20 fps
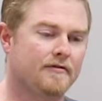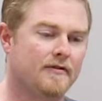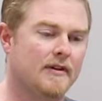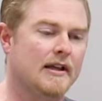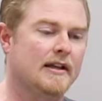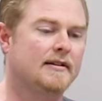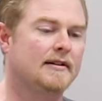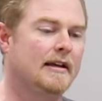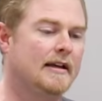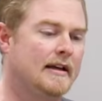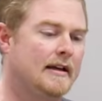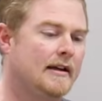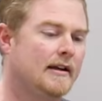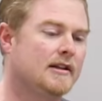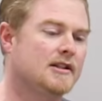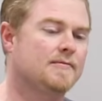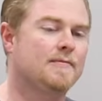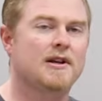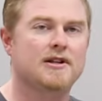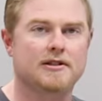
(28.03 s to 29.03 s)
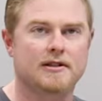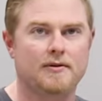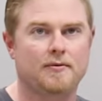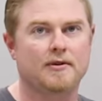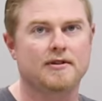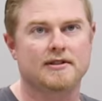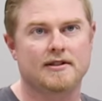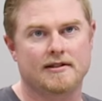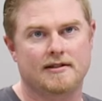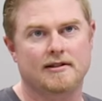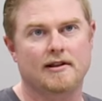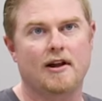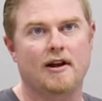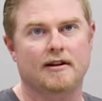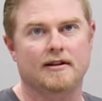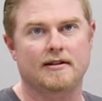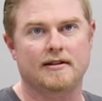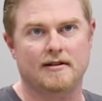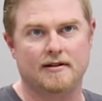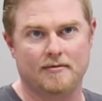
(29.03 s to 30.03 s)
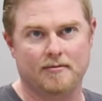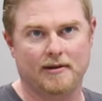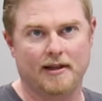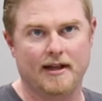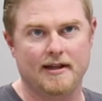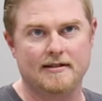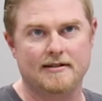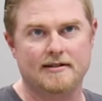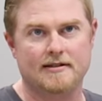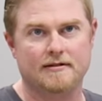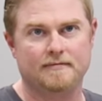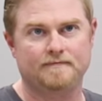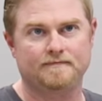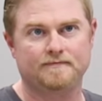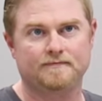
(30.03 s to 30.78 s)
fit, especially once it's locked into place.